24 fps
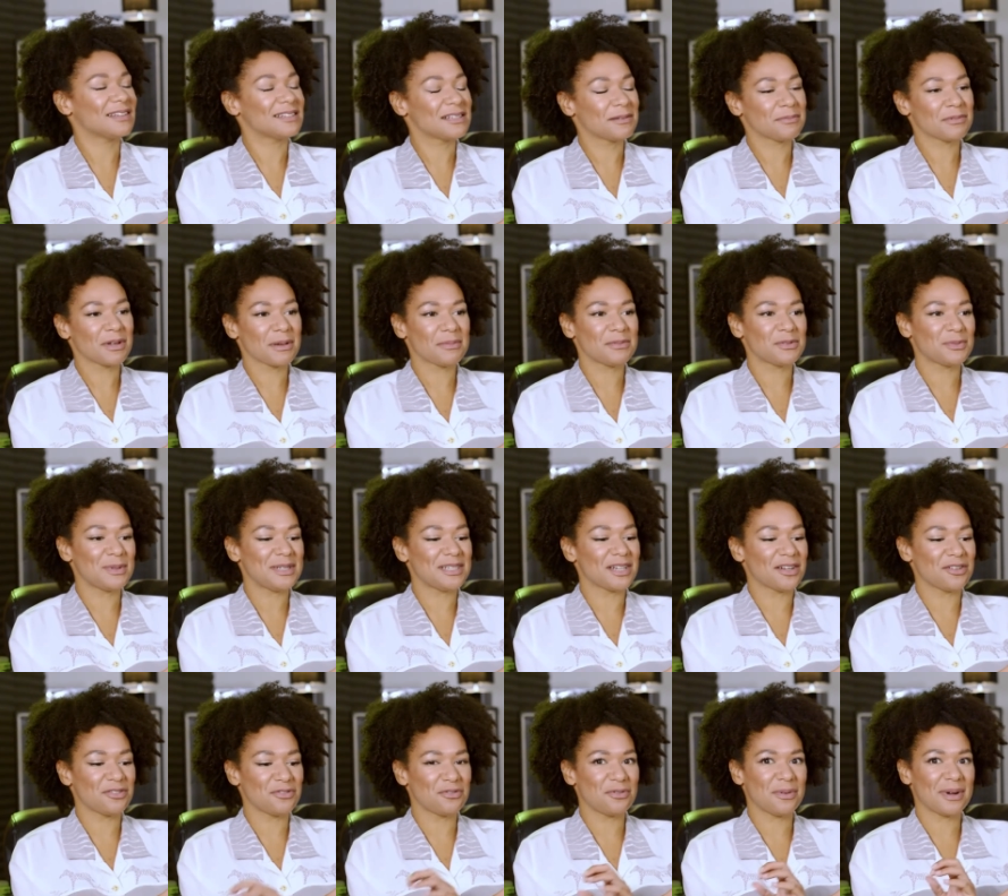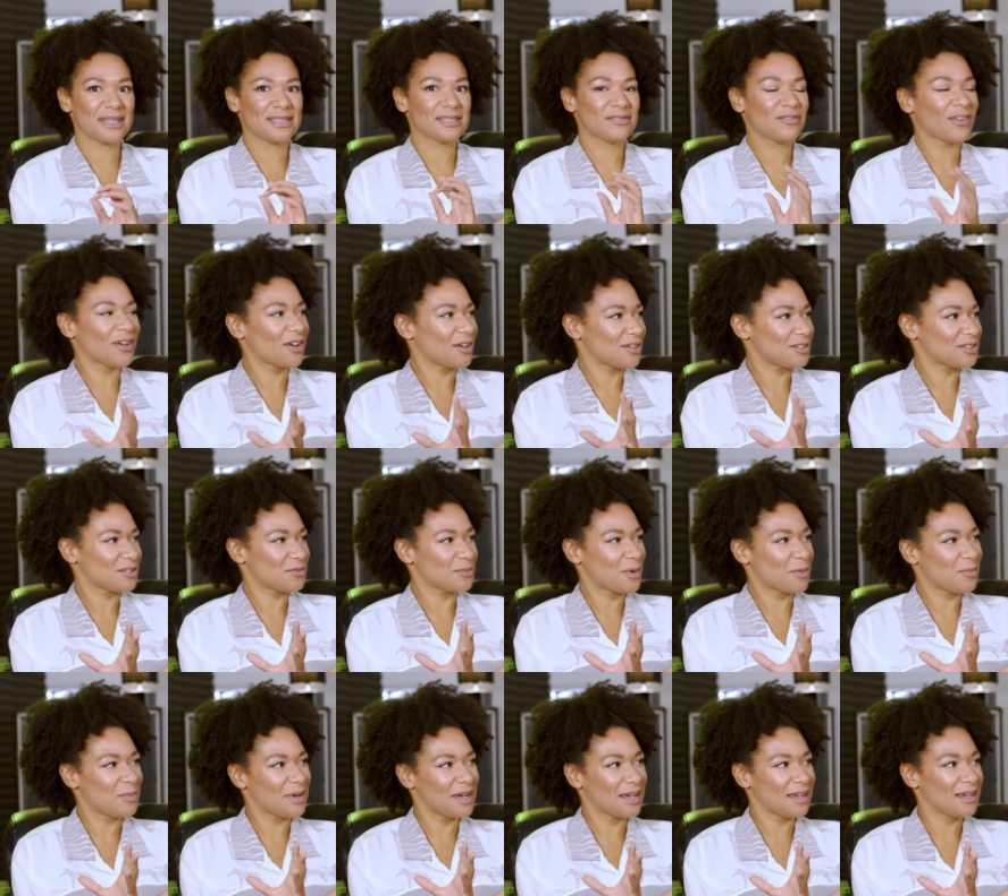Sometimes we don't always focus on
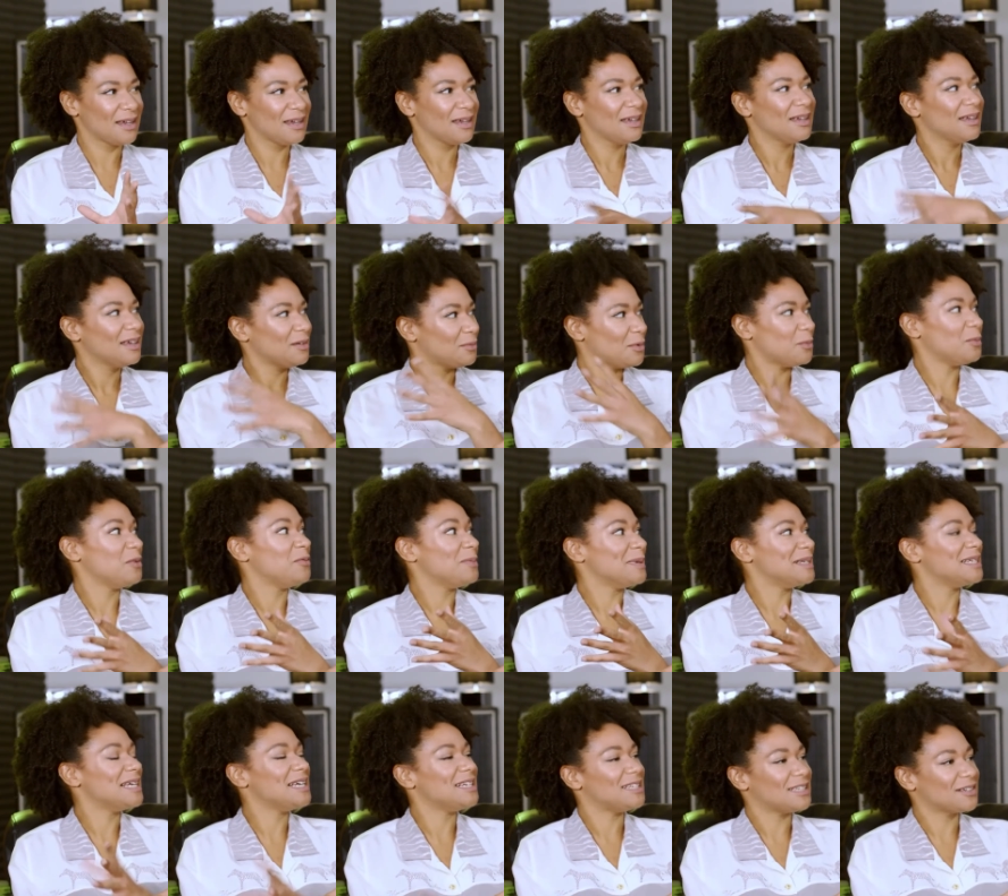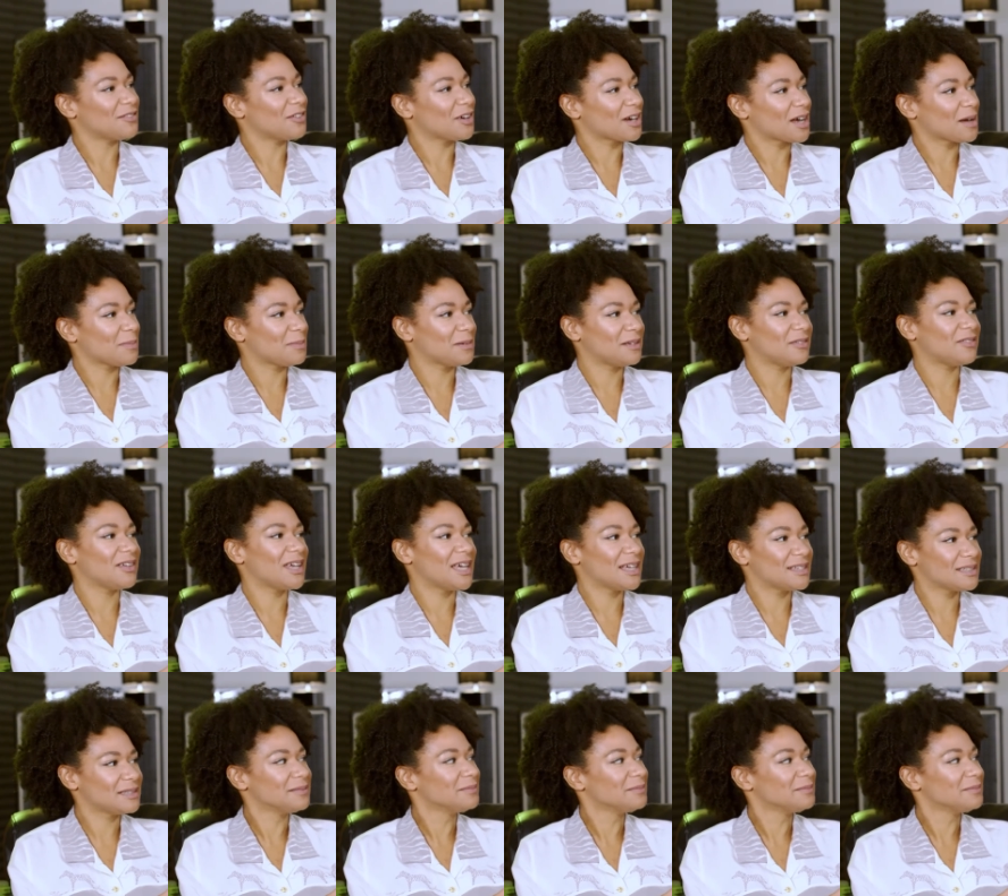when we've been teaching for a couple of years.